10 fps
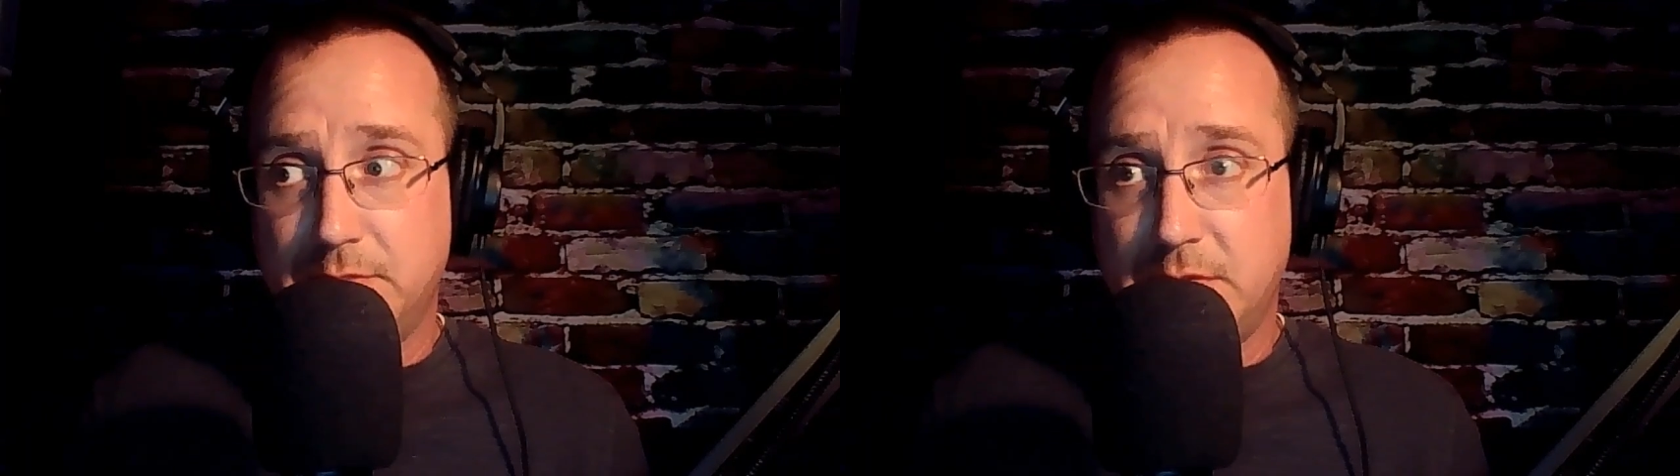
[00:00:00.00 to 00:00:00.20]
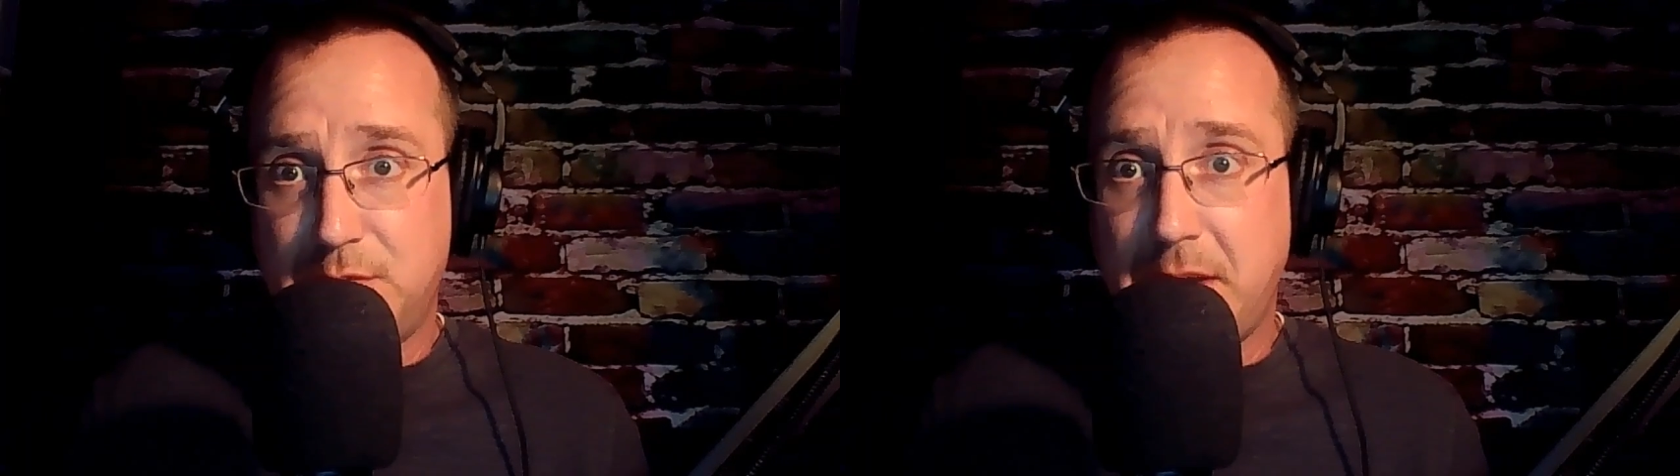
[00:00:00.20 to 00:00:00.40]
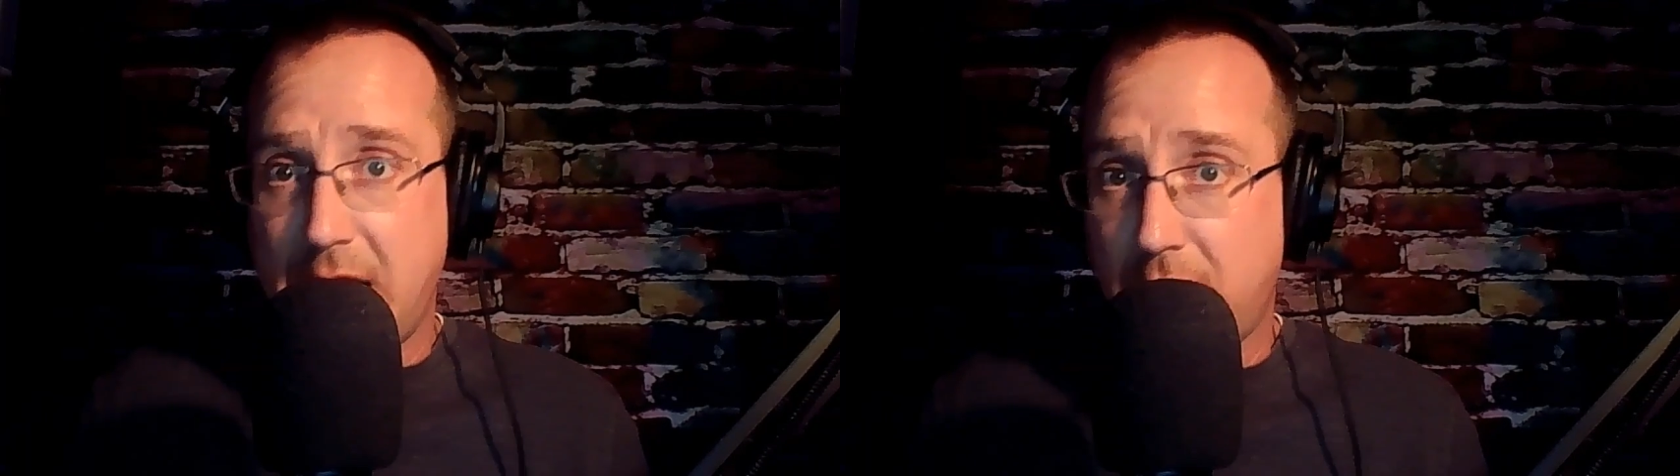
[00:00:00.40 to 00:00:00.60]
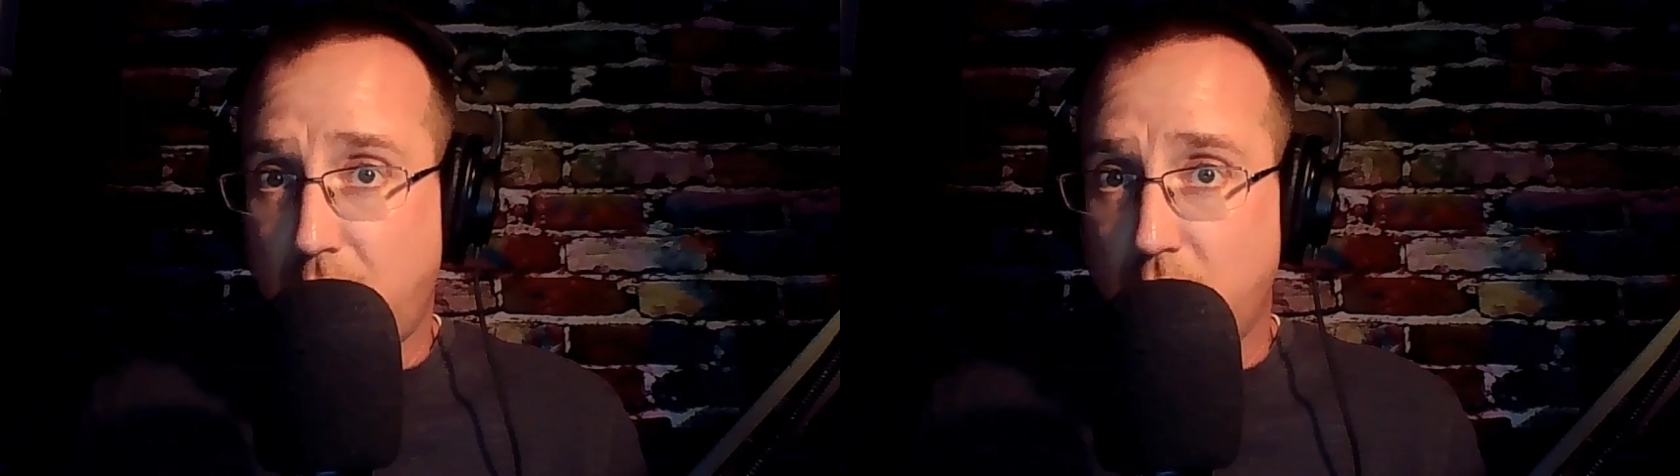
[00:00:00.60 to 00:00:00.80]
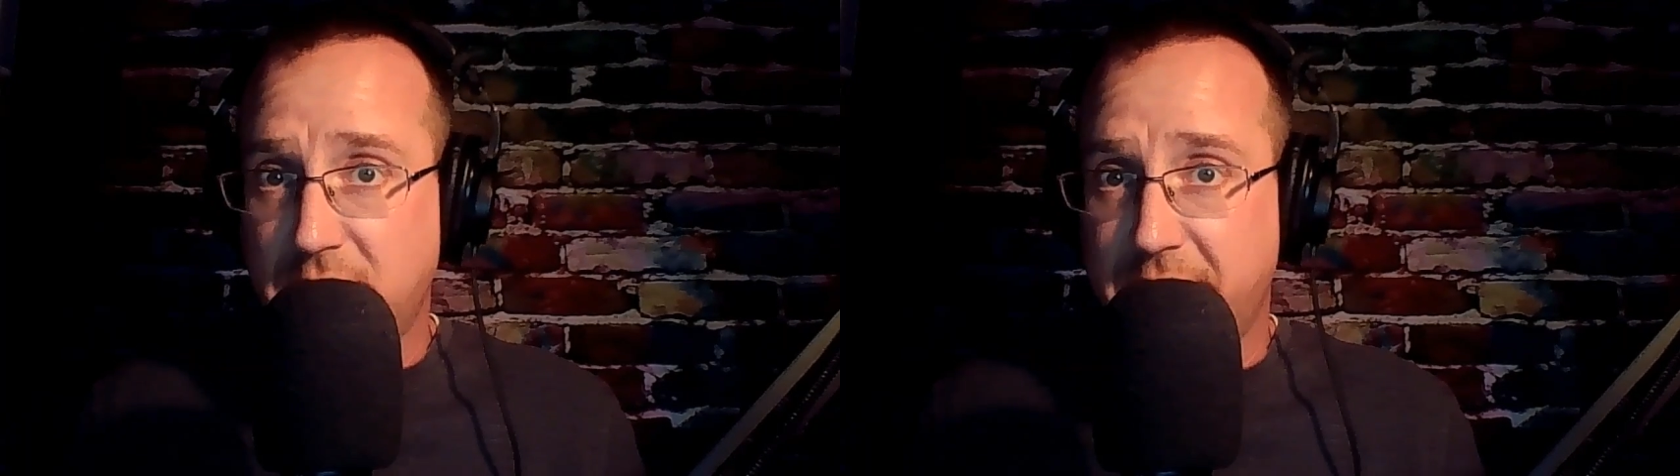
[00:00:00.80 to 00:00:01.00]
spit out a
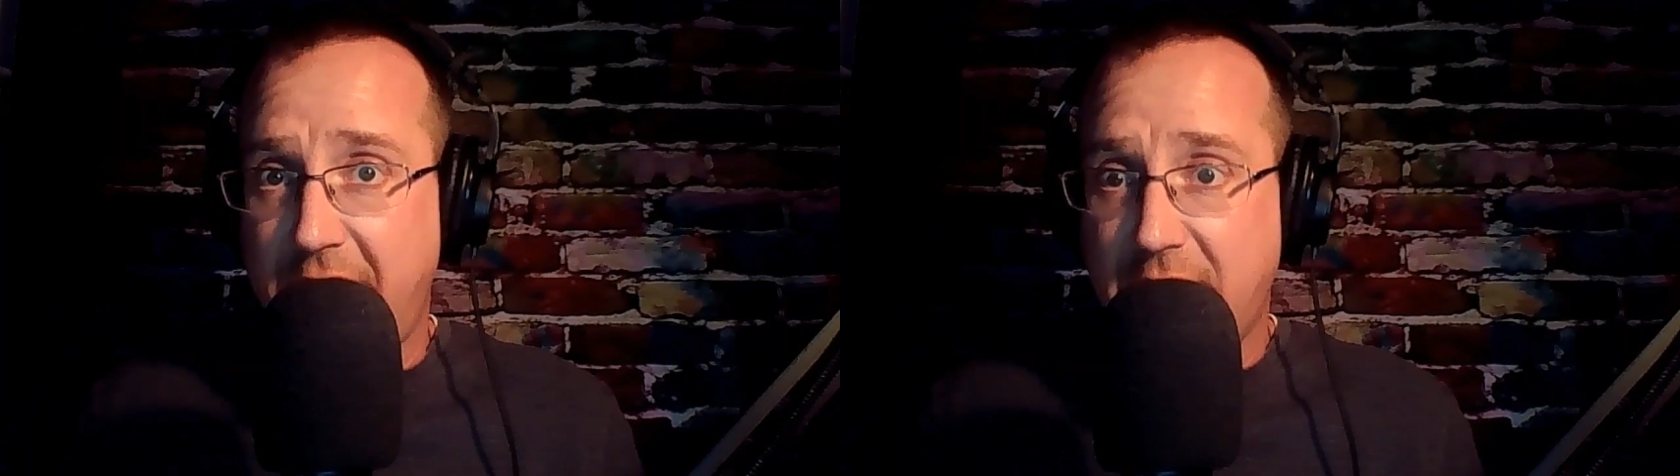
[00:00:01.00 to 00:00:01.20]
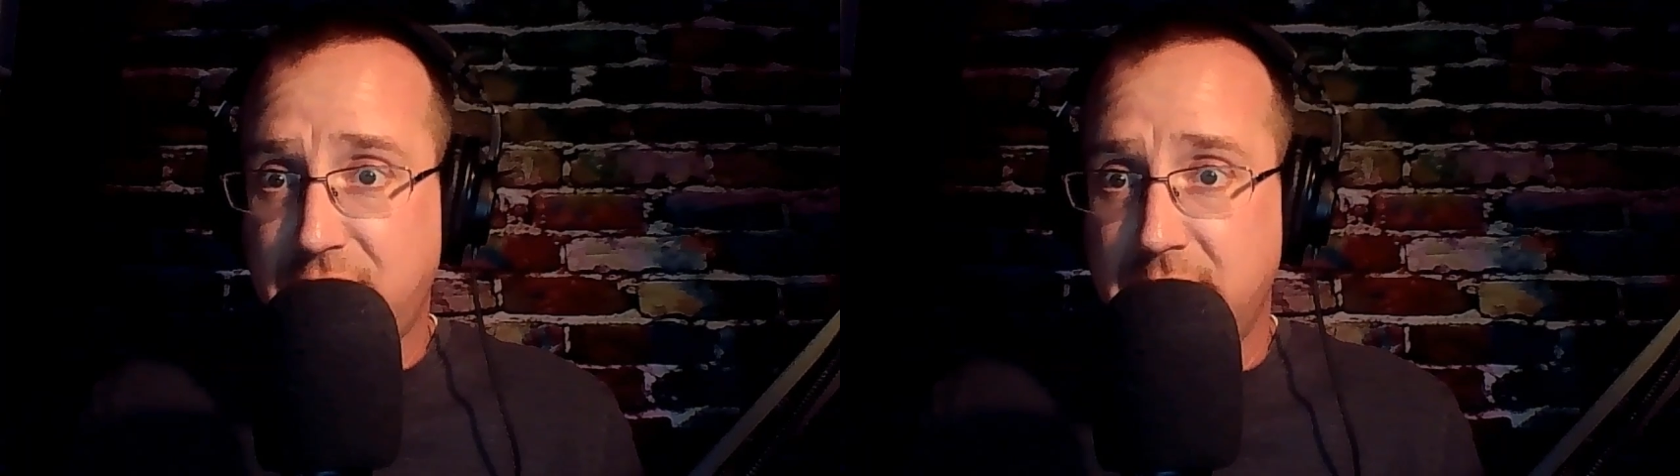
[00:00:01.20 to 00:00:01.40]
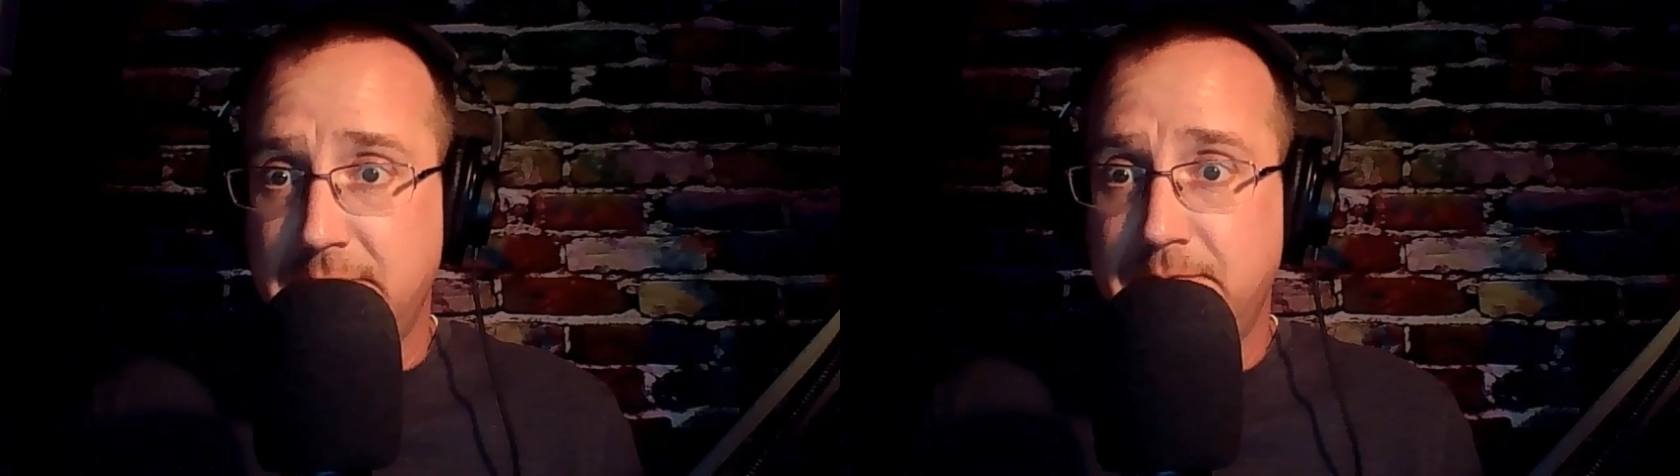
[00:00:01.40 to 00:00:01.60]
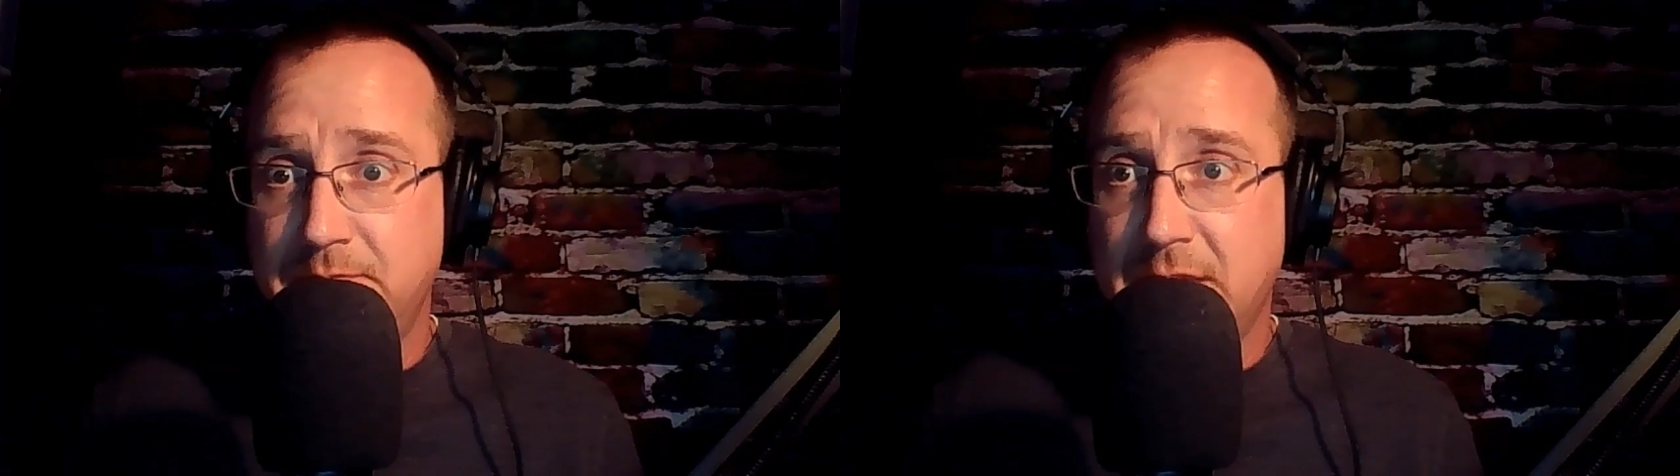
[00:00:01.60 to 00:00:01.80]
course of action